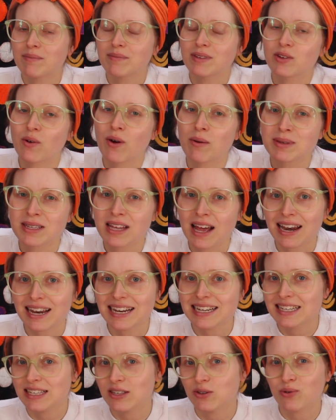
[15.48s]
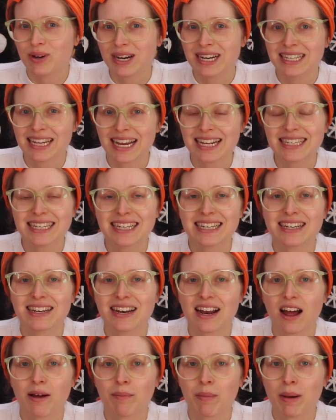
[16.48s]
So I'm slightly disorientated
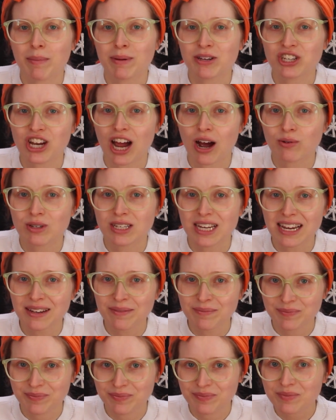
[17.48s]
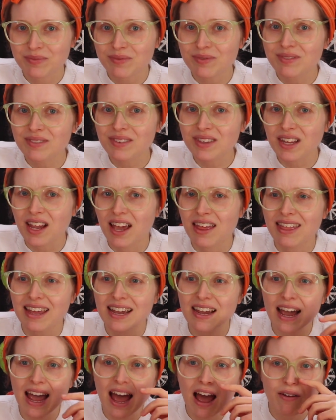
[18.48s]
and I might be shouting. I
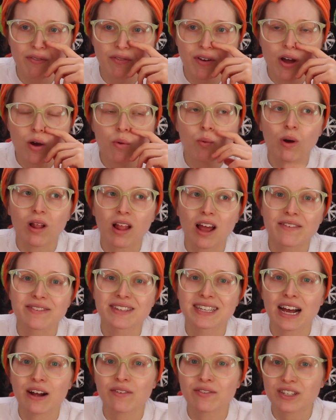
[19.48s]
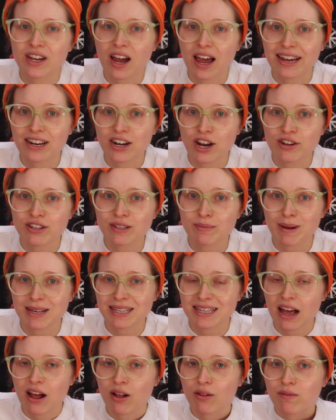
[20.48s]
think I have, well, I've self-diagnosed
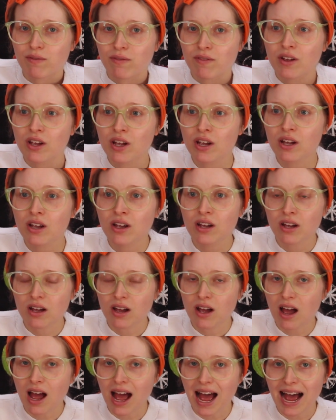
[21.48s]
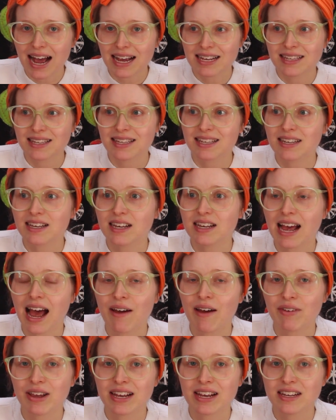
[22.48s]
myself as
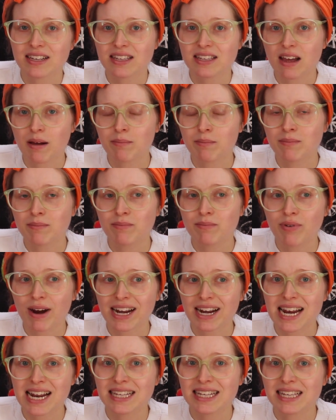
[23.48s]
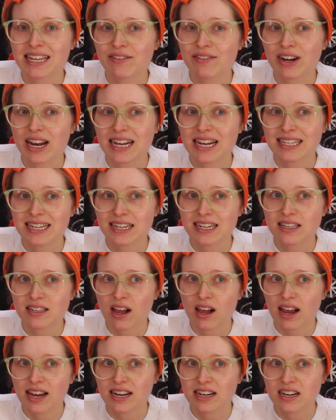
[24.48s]
having some pregnancy-related
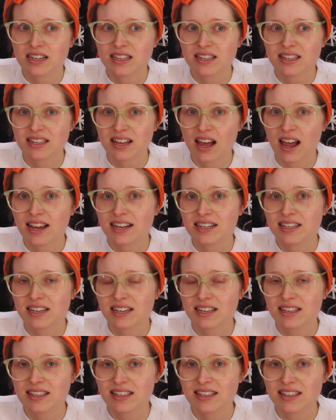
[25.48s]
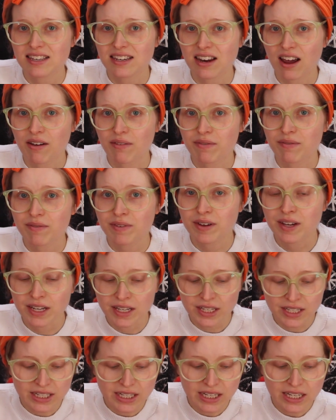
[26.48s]
sinusitis stuff,
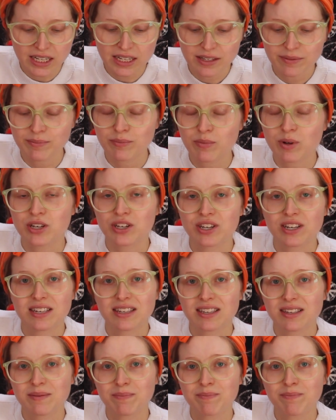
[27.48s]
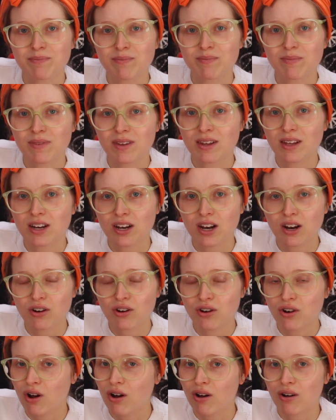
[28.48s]
which is
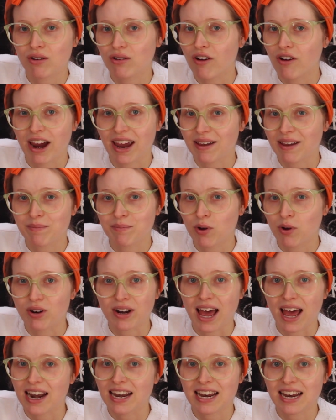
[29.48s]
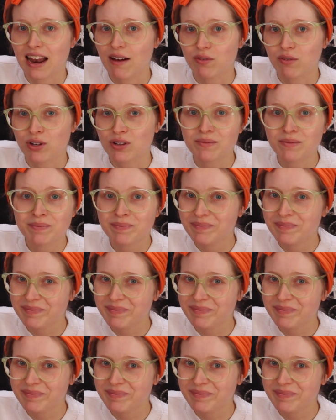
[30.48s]
not great on any level.